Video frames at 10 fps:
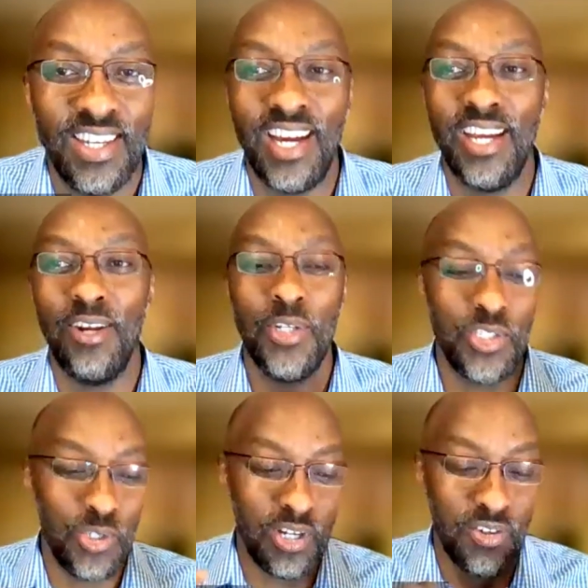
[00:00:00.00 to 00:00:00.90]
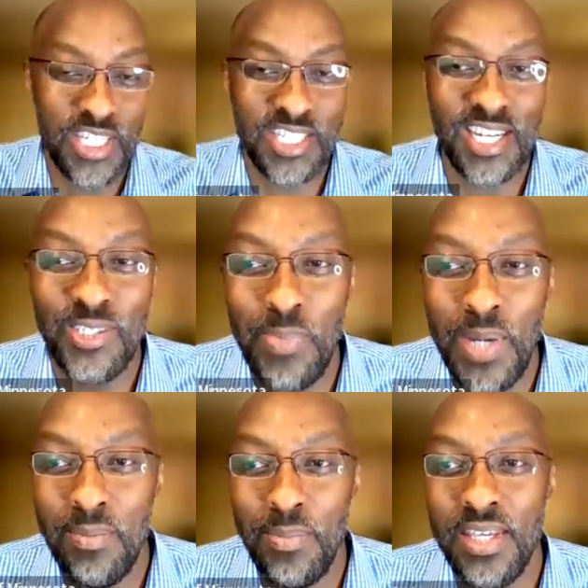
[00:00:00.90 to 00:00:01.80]
I know it's your research
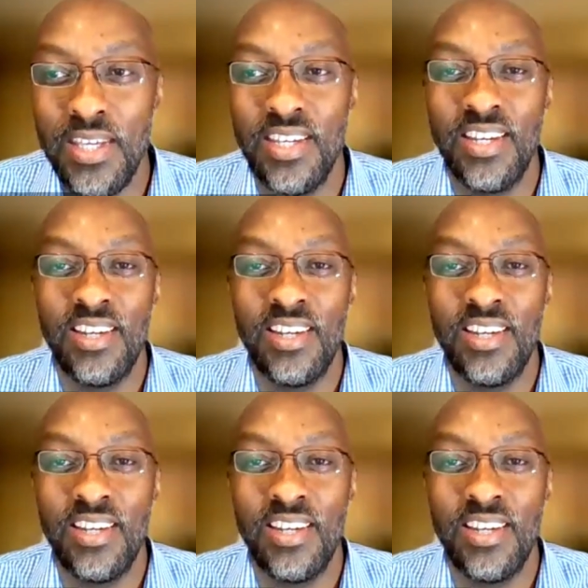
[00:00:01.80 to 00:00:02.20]
baby,